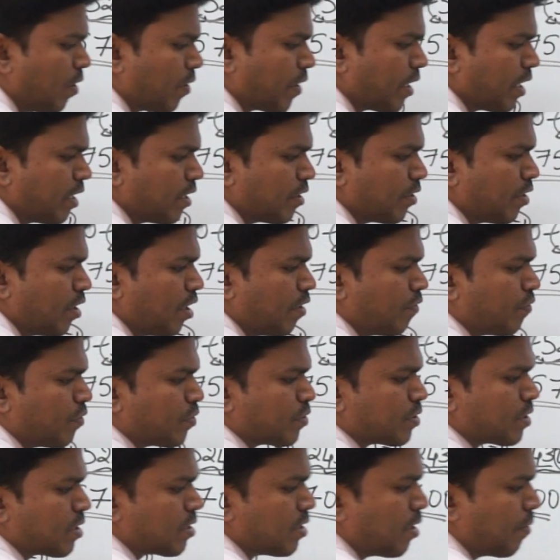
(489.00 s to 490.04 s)
Okay, three
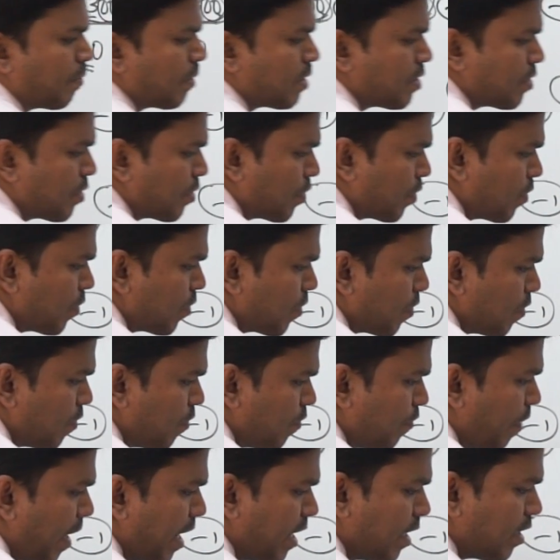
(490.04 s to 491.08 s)
four six zero zero.
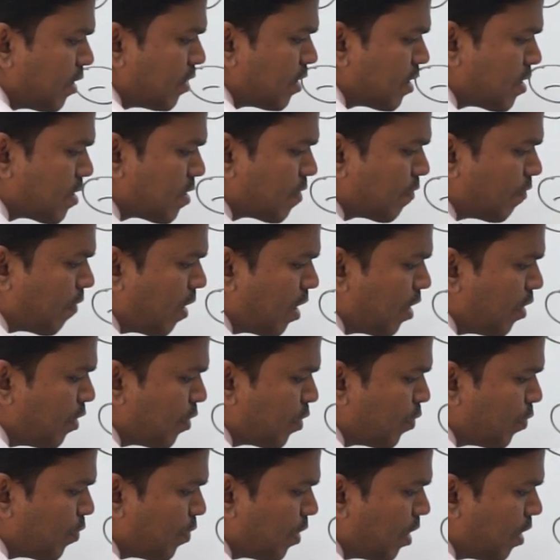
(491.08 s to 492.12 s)
Five digits, one
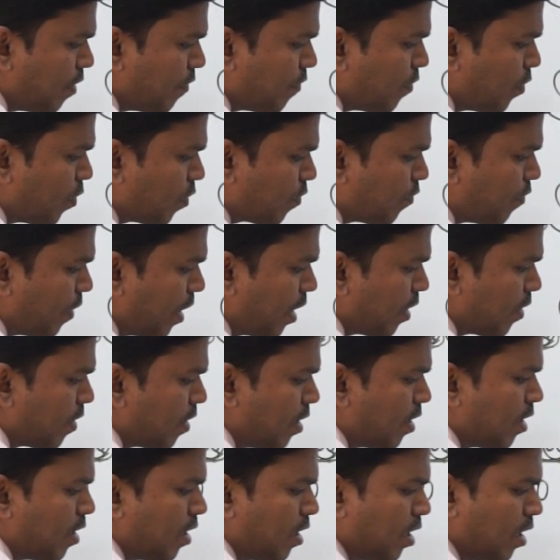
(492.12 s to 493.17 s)
two three four five.
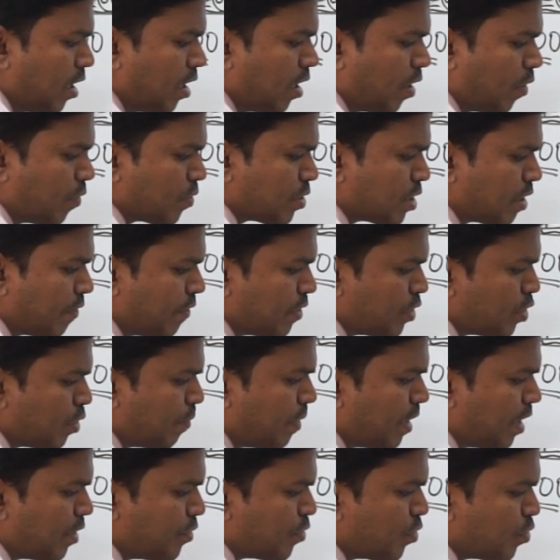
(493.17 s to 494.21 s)
Now seven should
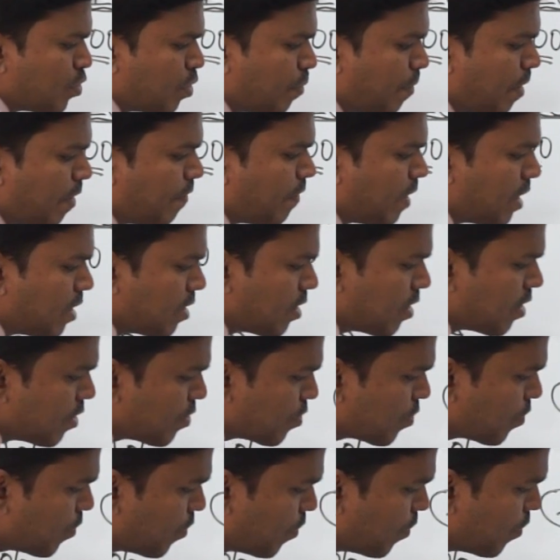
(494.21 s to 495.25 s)
be reduced by one.
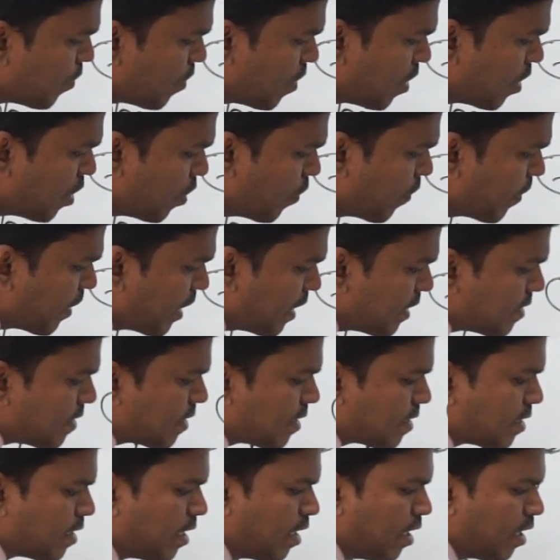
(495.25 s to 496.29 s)
So you will get
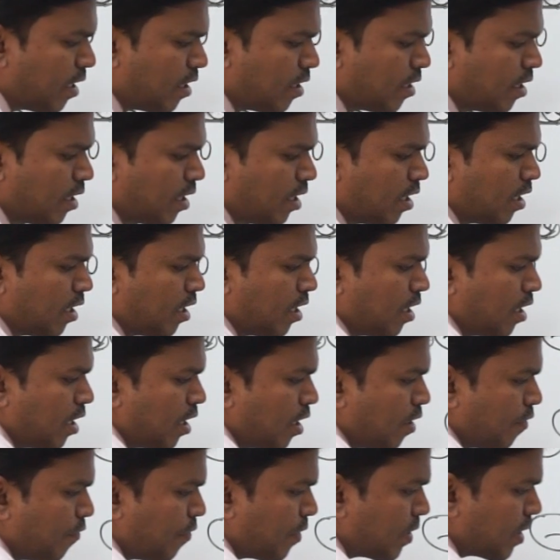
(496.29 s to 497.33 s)
six here.
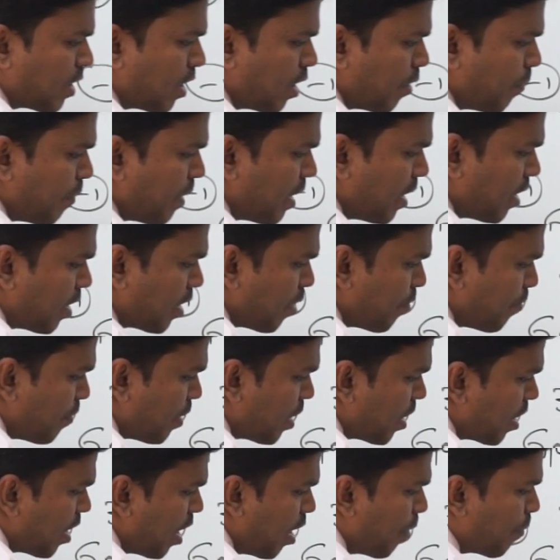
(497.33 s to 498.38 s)
For the remaining
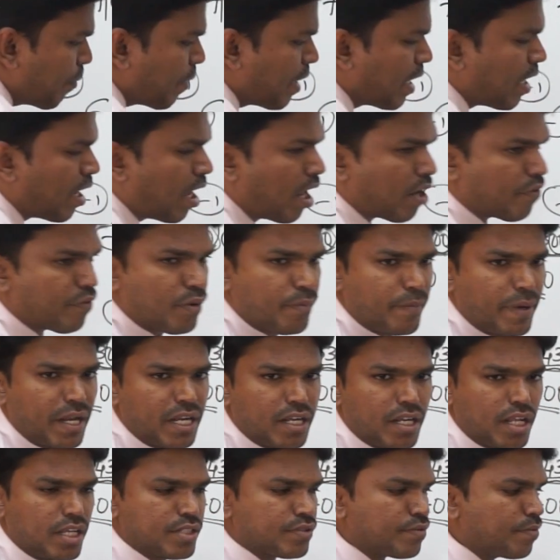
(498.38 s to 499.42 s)
number, apply all from
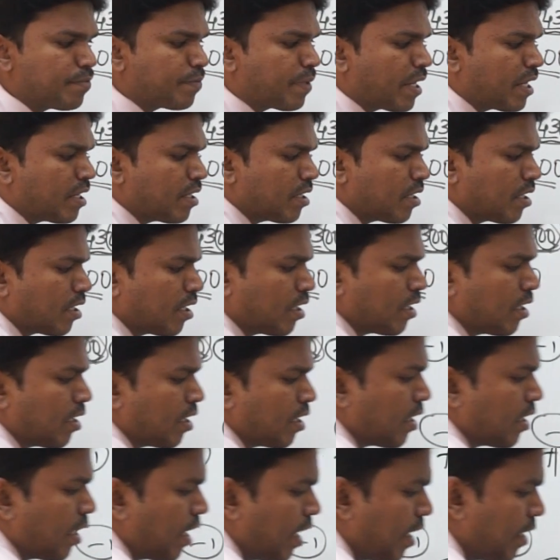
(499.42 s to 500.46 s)
nine, last from ten.
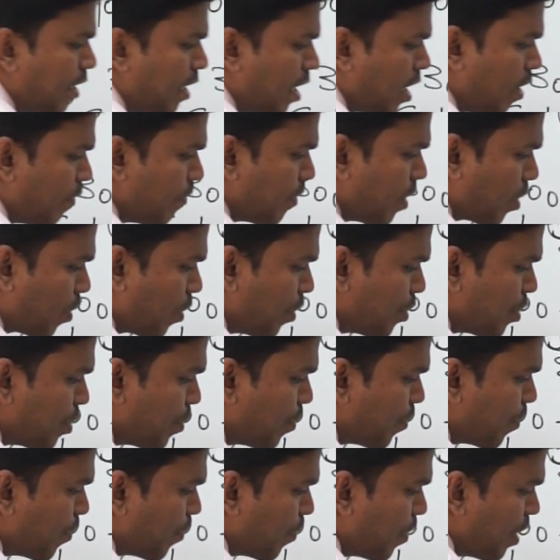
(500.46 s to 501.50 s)
Anyhow, we are going
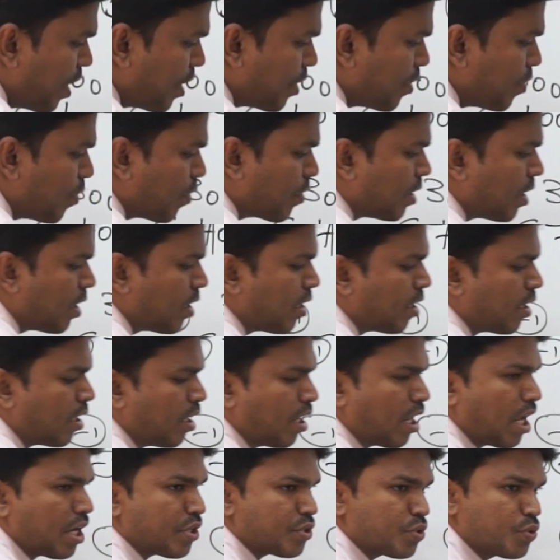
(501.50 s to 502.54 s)
to ignore the
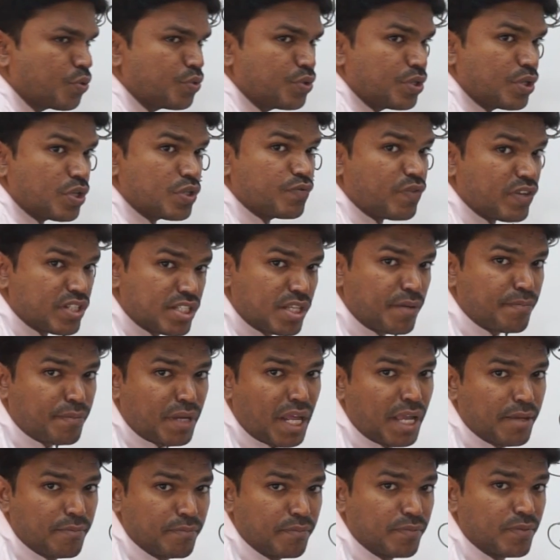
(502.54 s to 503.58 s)
last two zeros for some
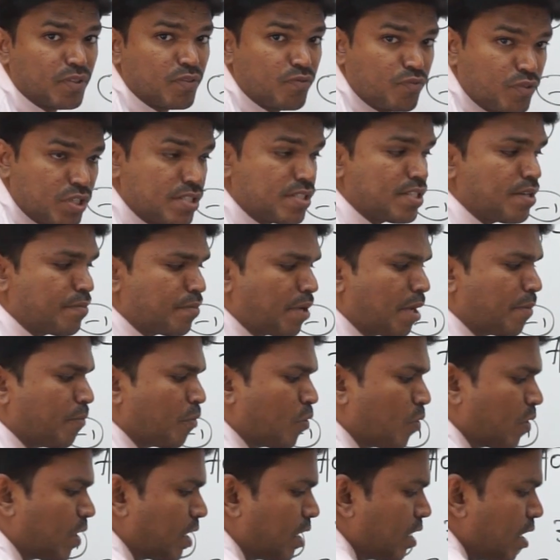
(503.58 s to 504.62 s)
time, for some time
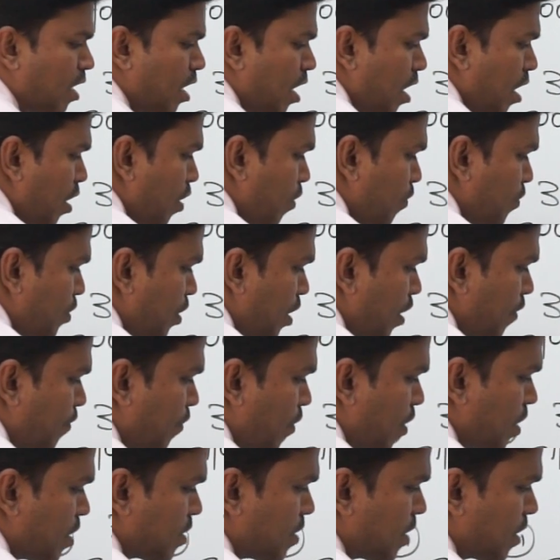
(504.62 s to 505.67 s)
only. Now three
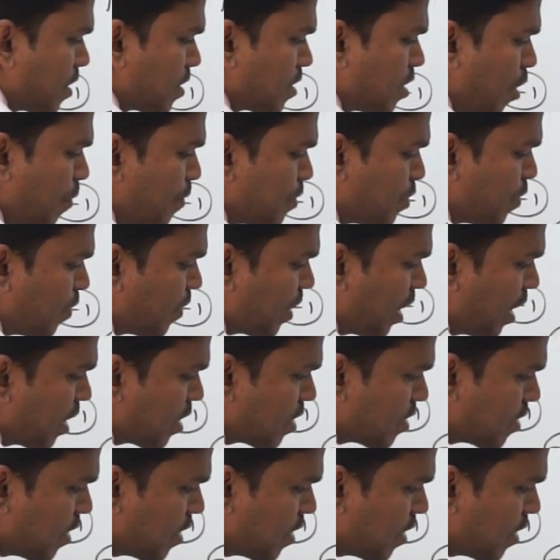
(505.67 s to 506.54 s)
forty-six, how much will you get?